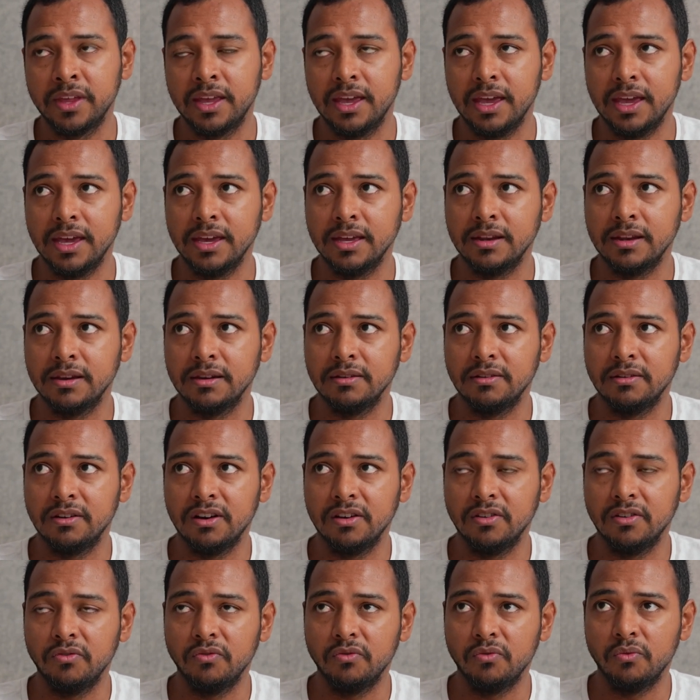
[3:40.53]
And
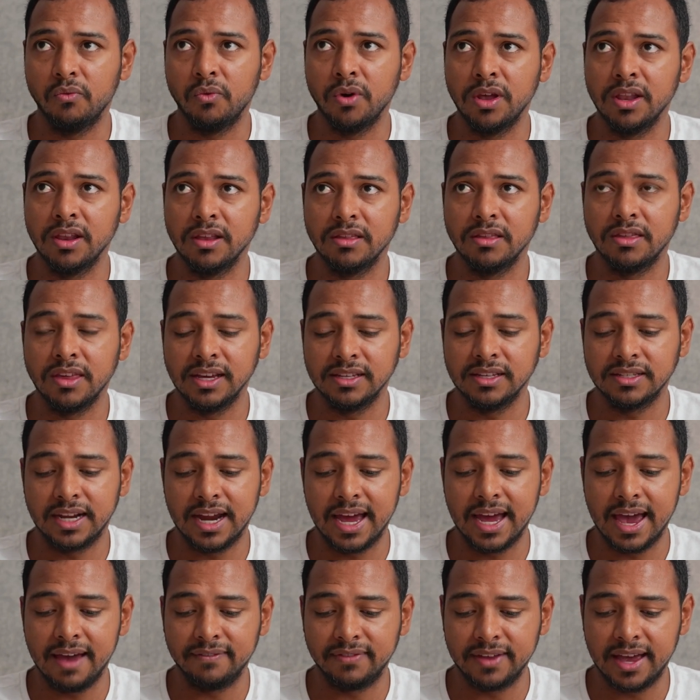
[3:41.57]
one of the things that I have